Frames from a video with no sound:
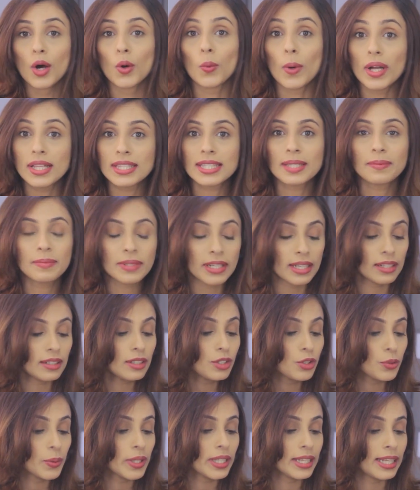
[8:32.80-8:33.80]
Once I'm
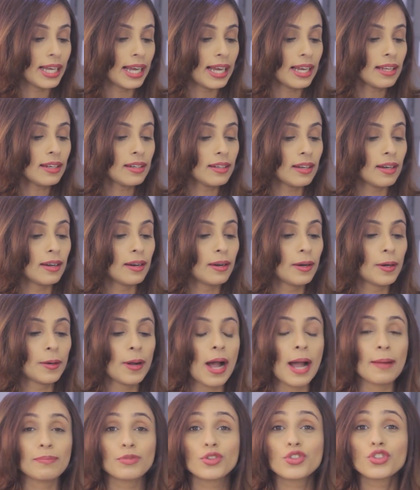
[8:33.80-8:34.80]
done doing that,
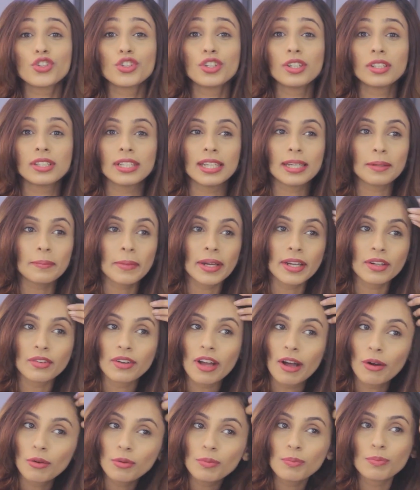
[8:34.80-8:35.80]
I'm just going to take my
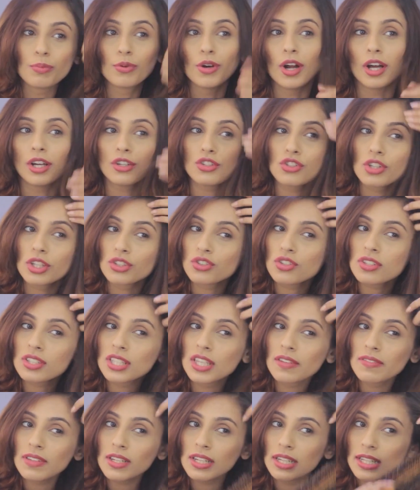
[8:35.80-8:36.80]
round brush and just
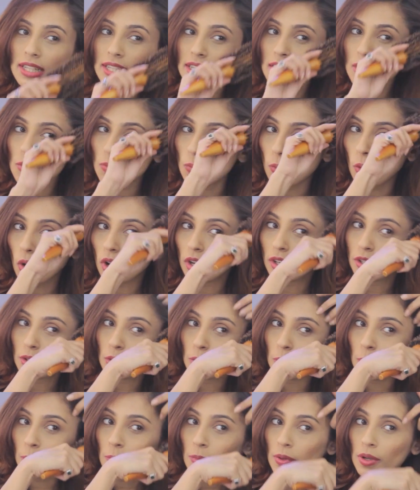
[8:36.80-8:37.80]
give it a little
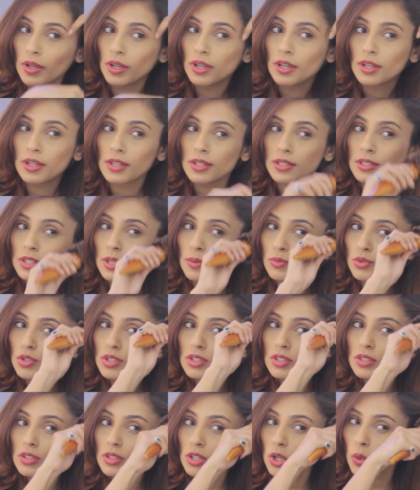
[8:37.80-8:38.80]
volume. So I'm
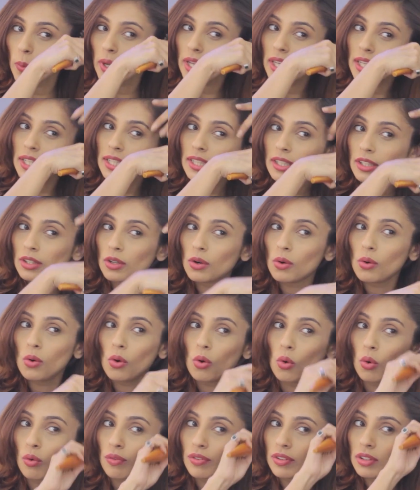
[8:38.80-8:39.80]
just going to quickly go
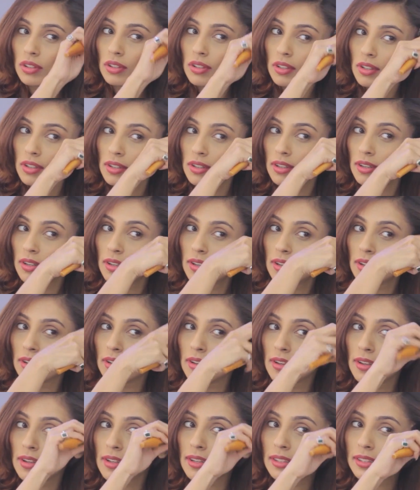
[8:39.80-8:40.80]
over
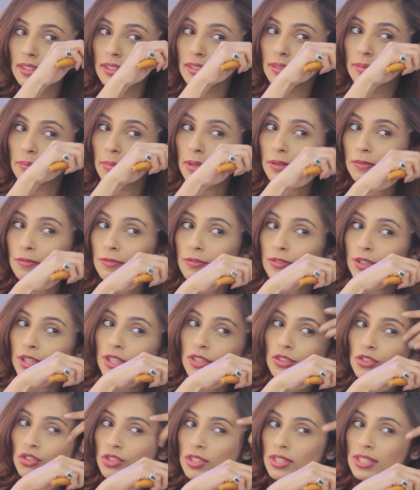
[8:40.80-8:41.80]
my
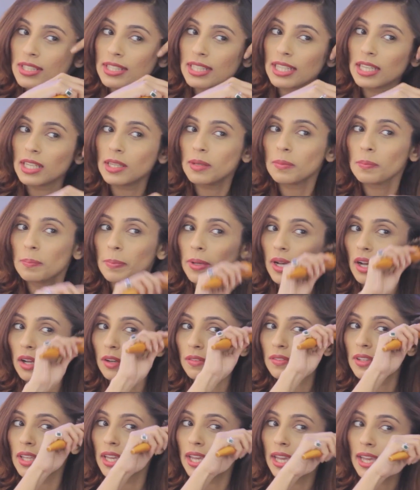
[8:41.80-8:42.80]
fringe, the same part
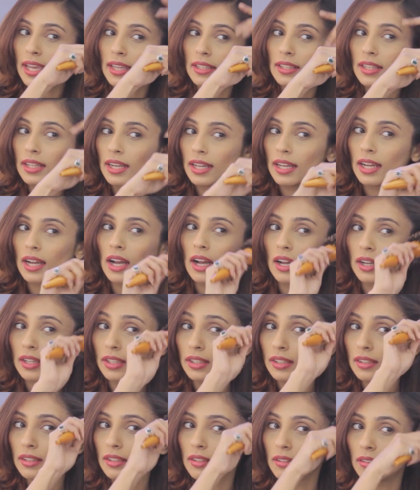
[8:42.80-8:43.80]
of the hair that I
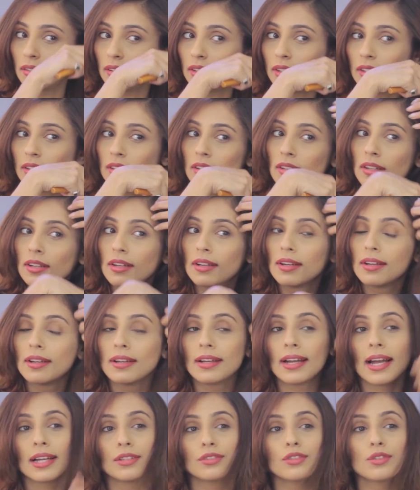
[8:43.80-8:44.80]
ironed it earlier,
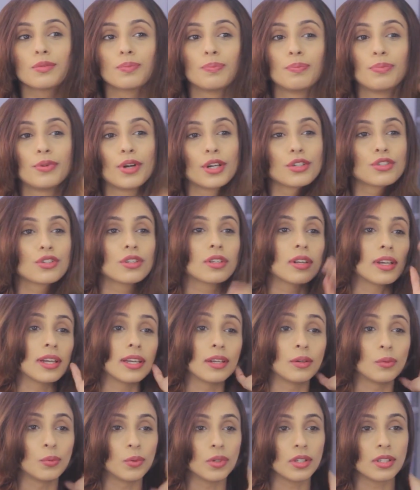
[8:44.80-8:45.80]
and just brush it
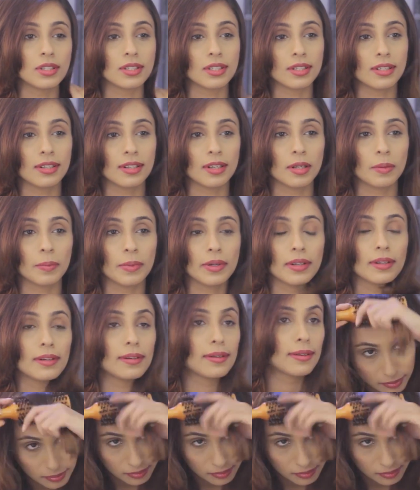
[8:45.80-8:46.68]
inwards a little bit.